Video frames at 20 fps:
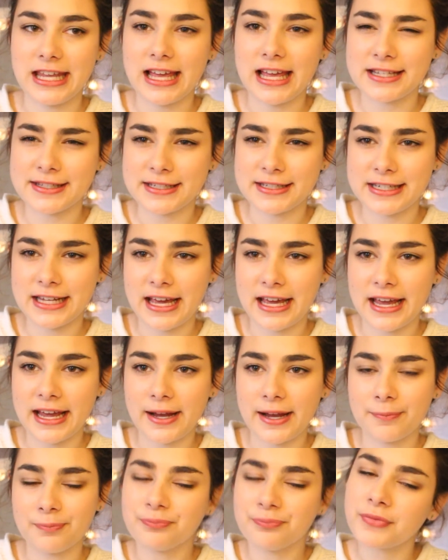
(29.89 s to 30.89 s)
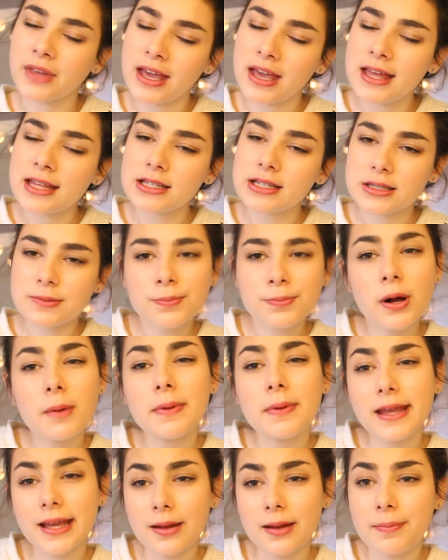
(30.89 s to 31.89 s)
yesterday. It's
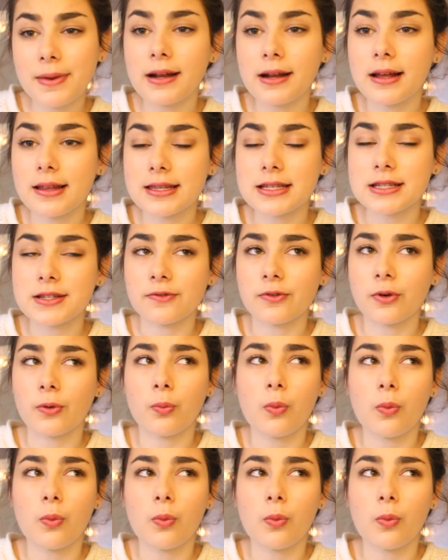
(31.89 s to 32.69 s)
probably gonna be like this for a